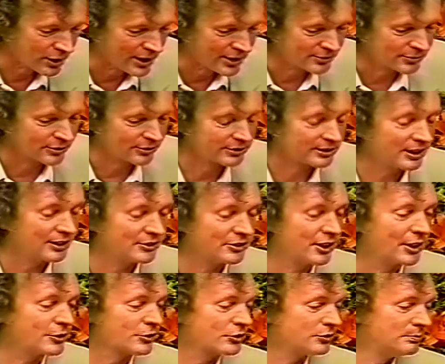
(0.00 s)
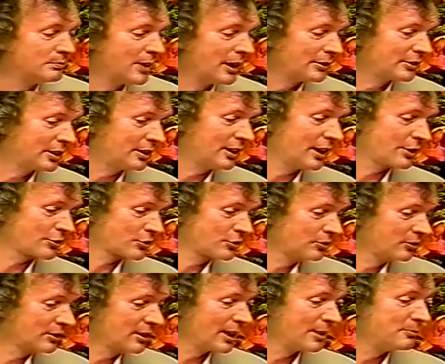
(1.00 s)
Trade Organization,
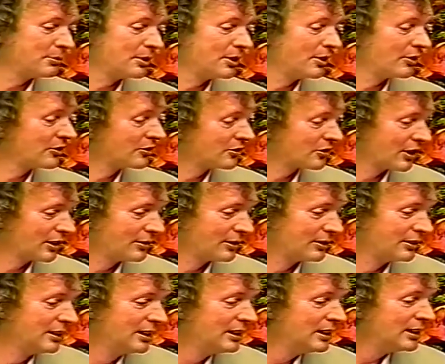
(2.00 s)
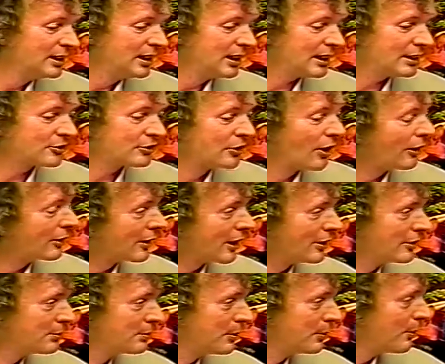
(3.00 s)
multinational companies, and so on, it's not
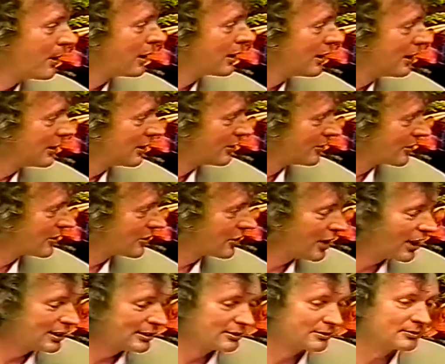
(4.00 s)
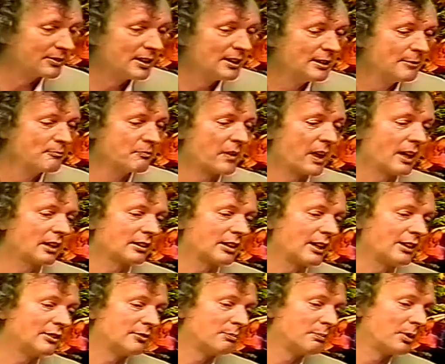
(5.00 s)
going to be working on the side of a
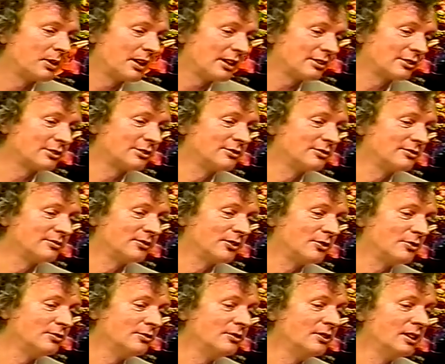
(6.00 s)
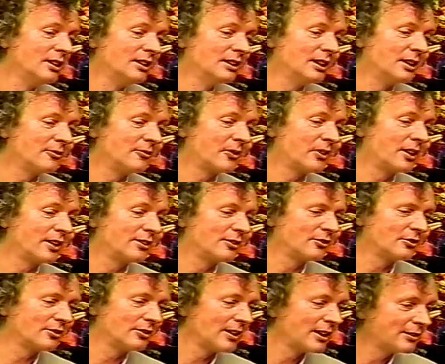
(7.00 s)
kind of political view of
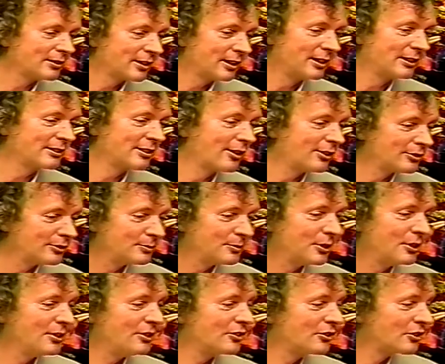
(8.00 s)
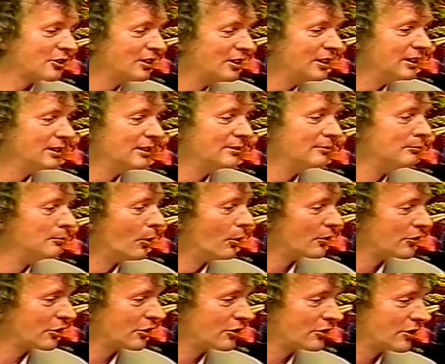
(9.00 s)
things, local economies, more
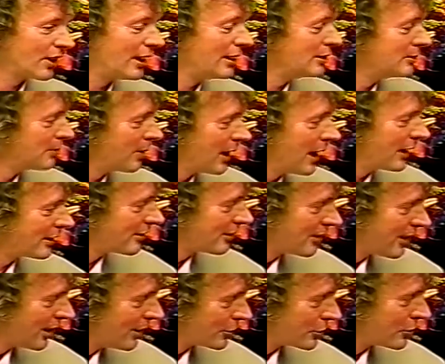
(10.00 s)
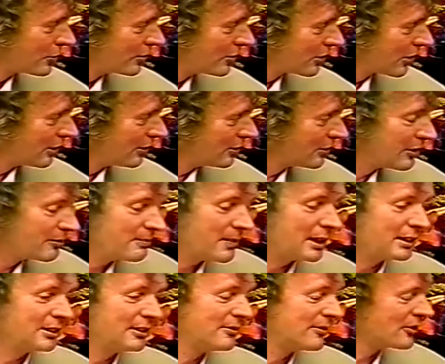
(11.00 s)
sustainable agriculture, and so on, that
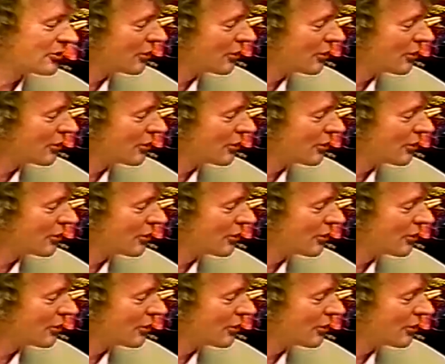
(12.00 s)
many of